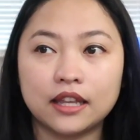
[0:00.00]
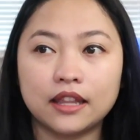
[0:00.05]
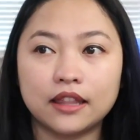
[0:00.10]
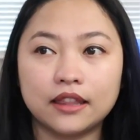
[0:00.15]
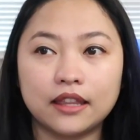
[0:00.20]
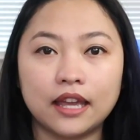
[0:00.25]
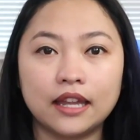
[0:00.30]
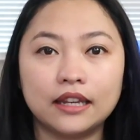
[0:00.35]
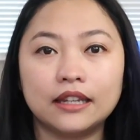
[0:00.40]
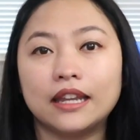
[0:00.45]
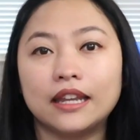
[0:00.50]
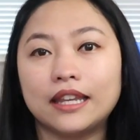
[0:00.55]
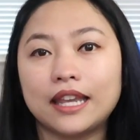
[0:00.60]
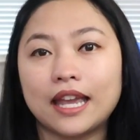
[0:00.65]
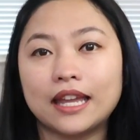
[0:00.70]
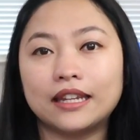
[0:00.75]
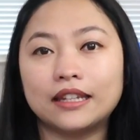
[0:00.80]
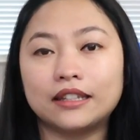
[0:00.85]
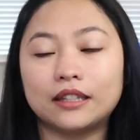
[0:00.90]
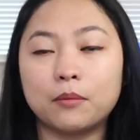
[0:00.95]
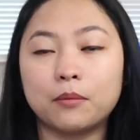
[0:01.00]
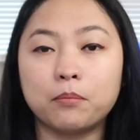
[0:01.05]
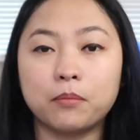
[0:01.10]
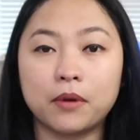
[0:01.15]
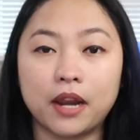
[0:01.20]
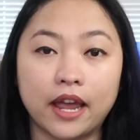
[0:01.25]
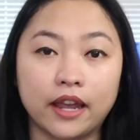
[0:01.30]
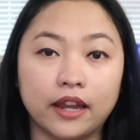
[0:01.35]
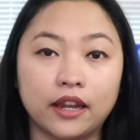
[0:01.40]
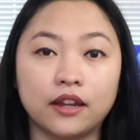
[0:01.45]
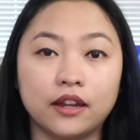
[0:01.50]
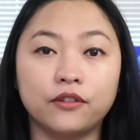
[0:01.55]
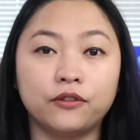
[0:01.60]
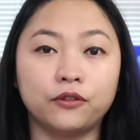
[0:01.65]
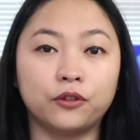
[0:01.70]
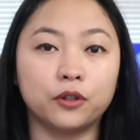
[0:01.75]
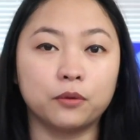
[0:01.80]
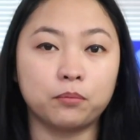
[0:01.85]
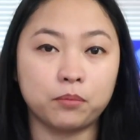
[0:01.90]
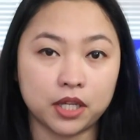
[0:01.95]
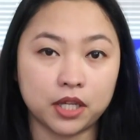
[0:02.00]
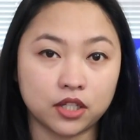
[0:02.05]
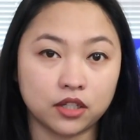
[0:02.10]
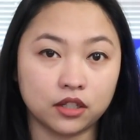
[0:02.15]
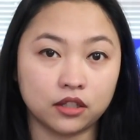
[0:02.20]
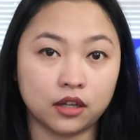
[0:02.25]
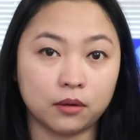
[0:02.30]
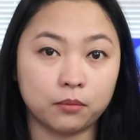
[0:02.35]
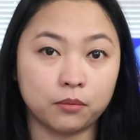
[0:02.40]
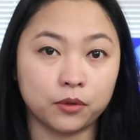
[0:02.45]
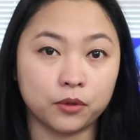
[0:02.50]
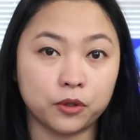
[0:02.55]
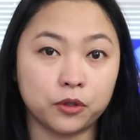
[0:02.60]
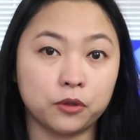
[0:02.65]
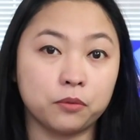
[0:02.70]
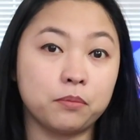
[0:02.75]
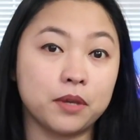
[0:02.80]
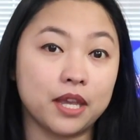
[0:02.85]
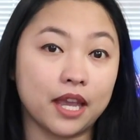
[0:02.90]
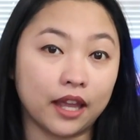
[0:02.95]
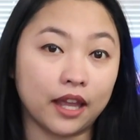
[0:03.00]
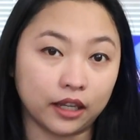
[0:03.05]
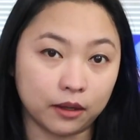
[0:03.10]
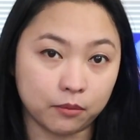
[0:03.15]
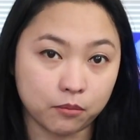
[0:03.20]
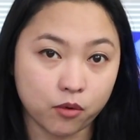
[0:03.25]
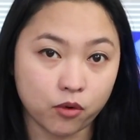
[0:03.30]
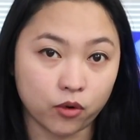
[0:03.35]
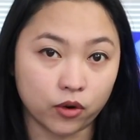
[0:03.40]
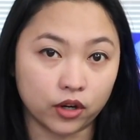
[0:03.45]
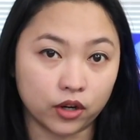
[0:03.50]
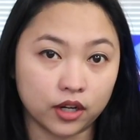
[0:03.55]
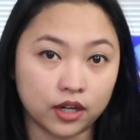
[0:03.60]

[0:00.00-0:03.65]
then they cannot apply for PGWP anymore.